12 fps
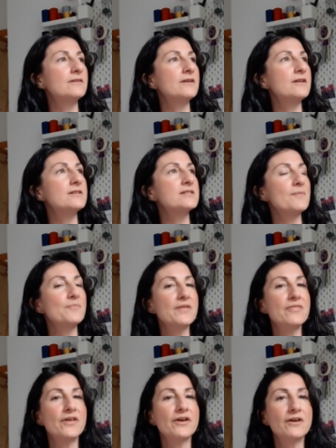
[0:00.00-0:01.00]
It's
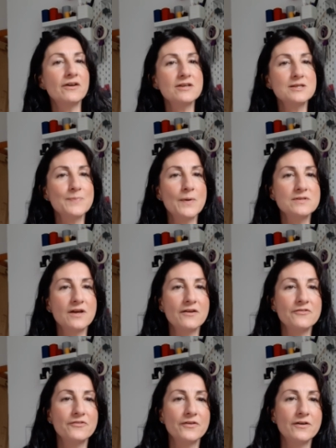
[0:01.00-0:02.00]
something that I suppose
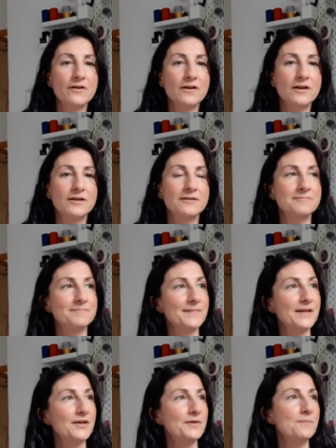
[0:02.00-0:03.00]
I've,
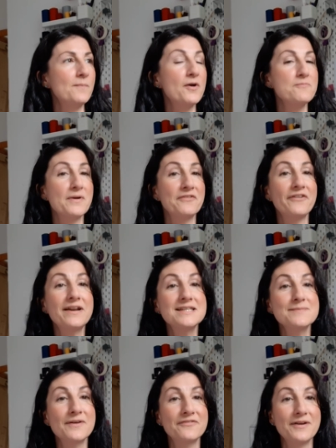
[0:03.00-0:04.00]
my friends
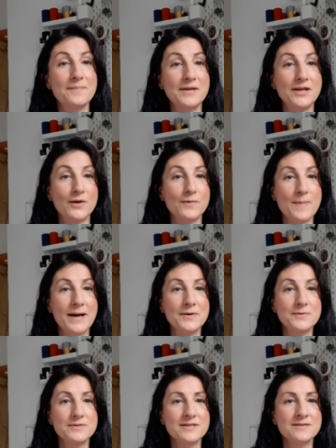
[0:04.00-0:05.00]
and my family know
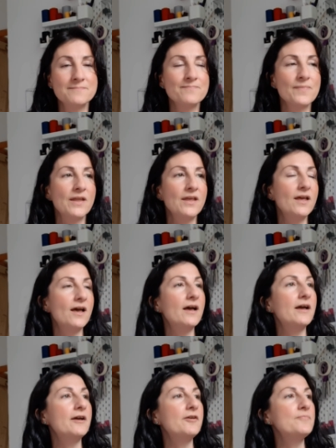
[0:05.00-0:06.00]
about.
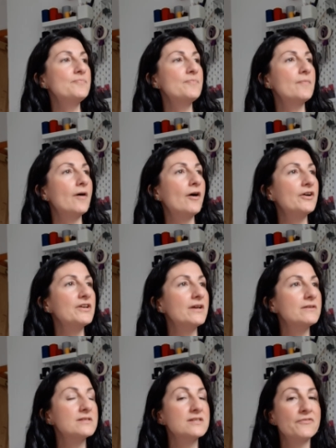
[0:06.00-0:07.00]
I
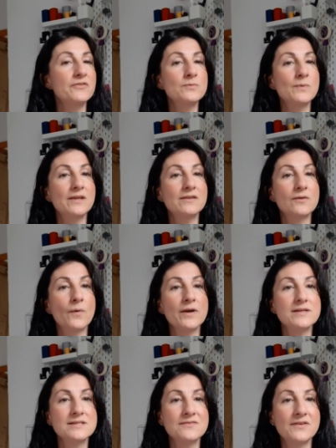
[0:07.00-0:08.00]
suffered with
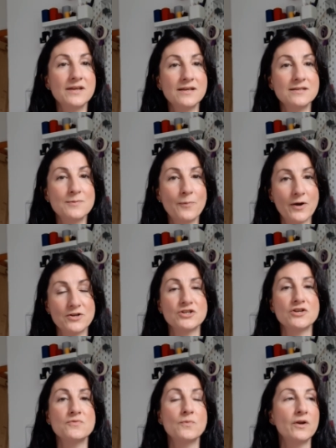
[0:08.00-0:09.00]
quite severe
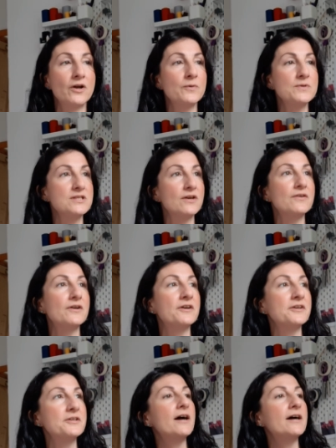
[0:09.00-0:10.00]
depression when I was
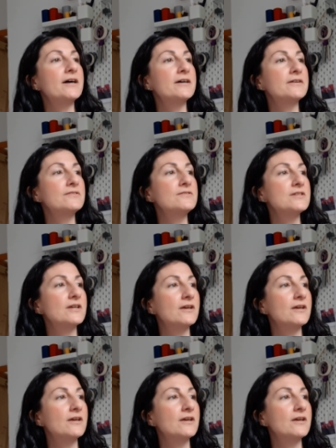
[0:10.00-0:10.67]
younger, and